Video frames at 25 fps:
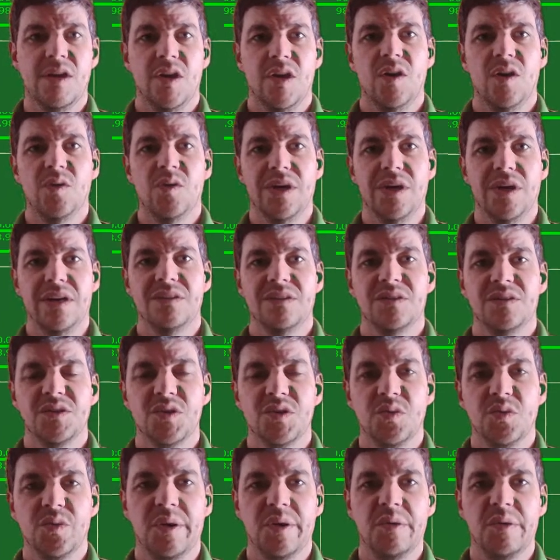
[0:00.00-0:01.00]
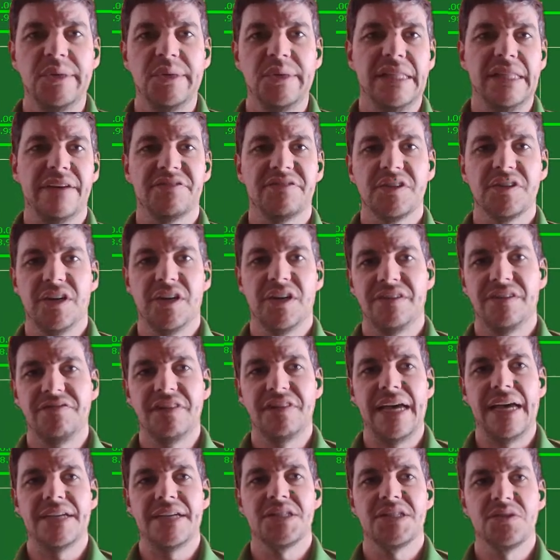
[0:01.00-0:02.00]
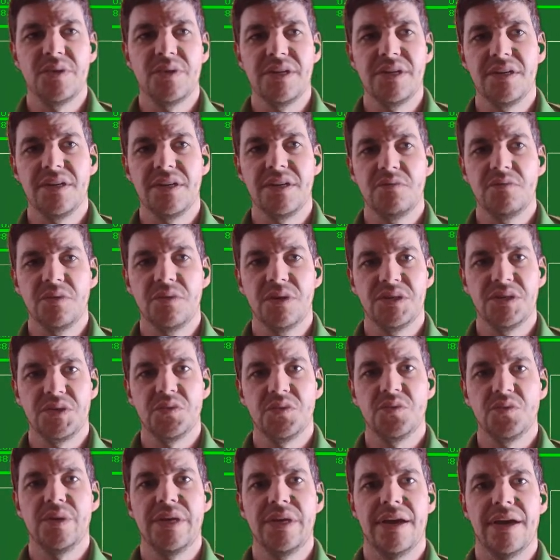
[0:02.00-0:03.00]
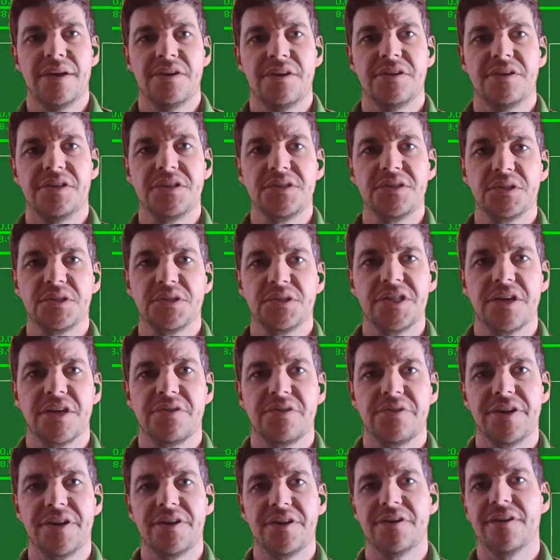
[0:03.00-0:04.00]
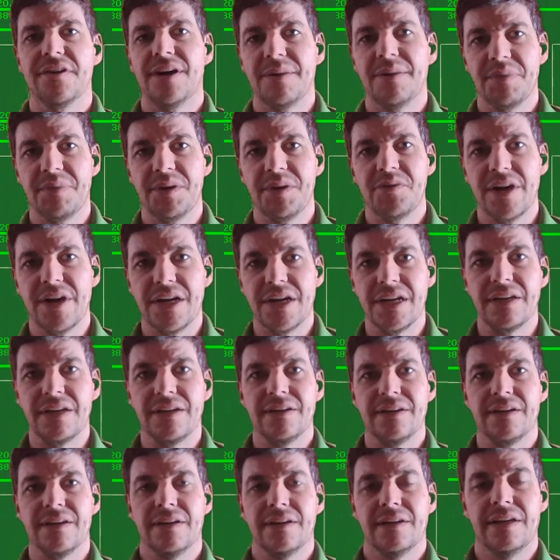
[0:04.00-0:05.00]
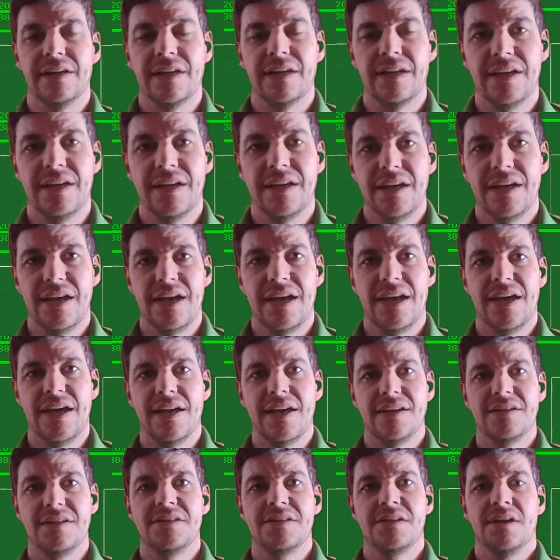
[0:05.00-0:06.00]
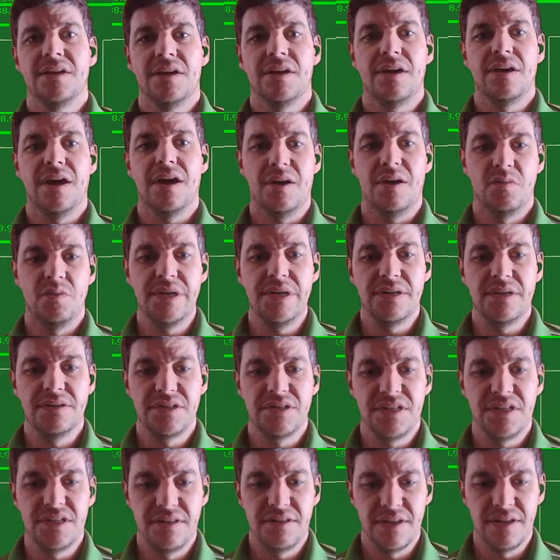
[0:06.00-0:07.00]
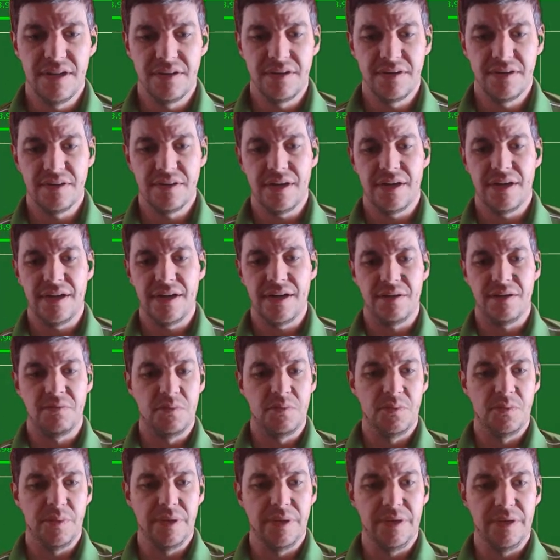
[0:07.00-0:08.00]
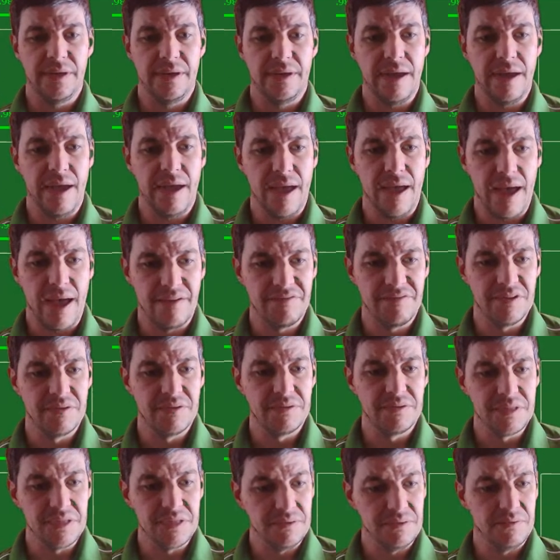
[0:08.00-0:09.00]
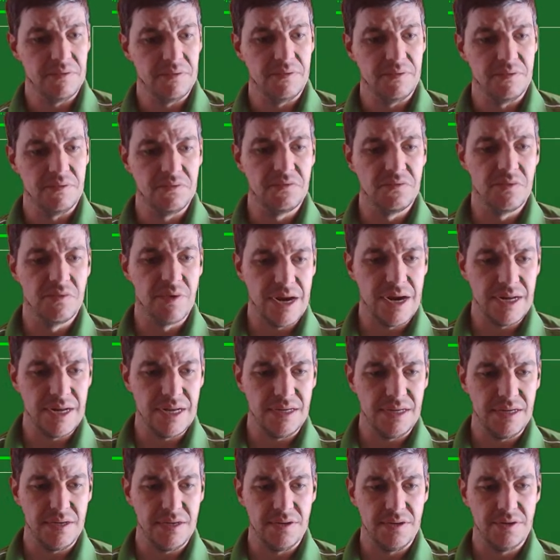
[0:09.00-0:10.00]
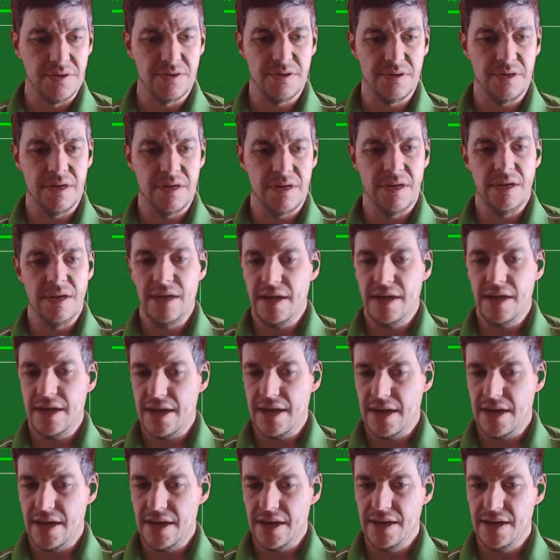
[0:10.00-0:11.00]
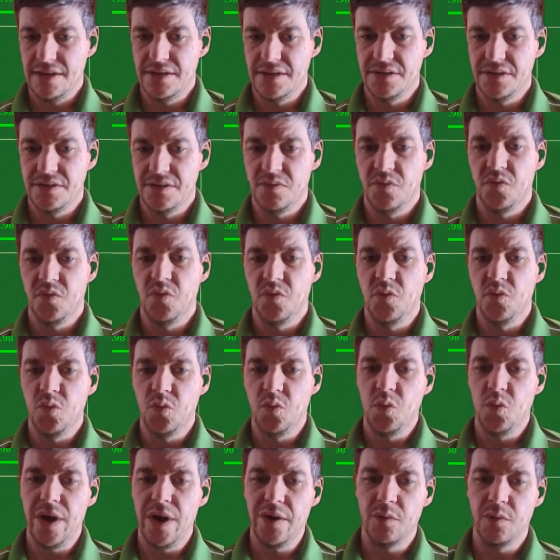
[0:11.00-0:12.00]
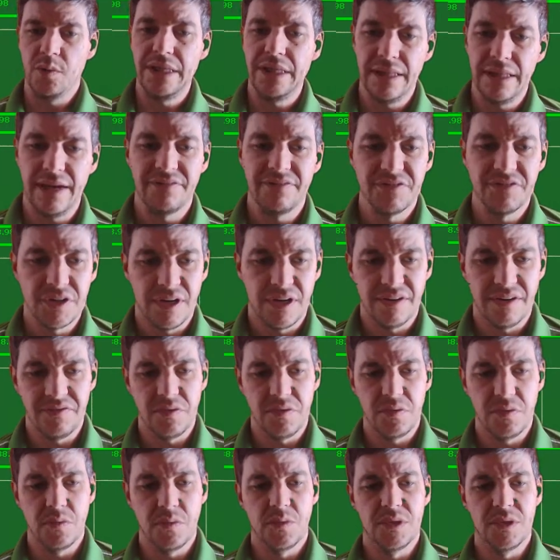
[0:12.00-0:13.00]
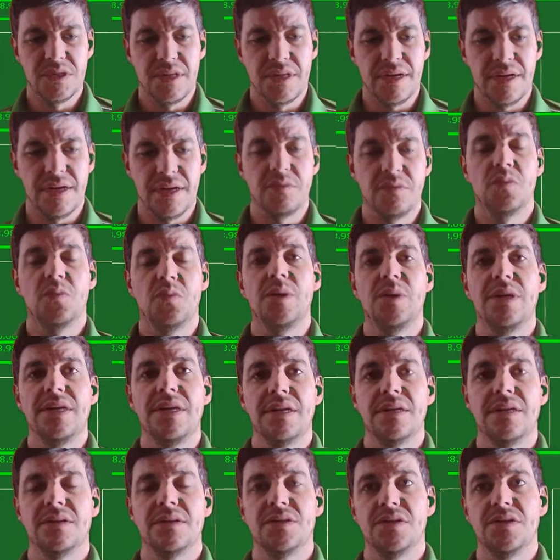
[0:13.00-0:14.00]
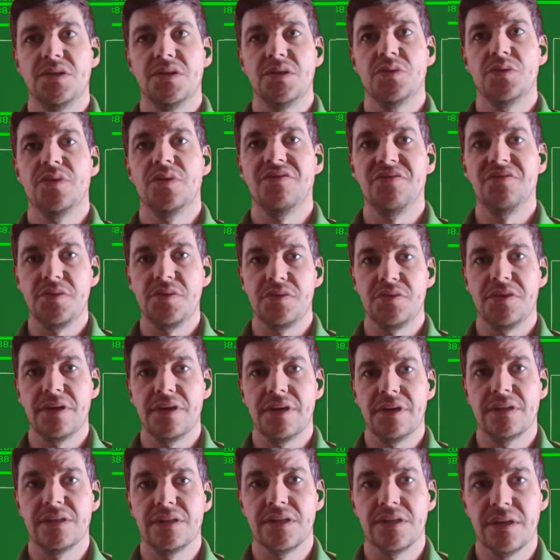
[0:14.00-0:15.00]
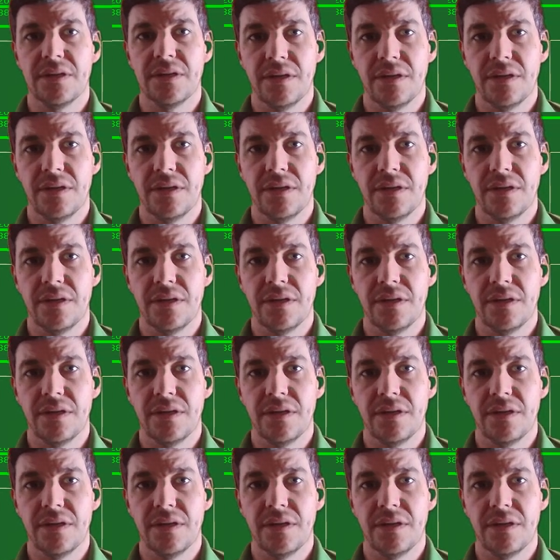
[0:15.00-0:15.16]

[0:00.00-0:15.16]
Okay, so where we left off last week was we had our diesel generator up and running. And we can see that we have it running here. And where we left off was that we need it to do a few things.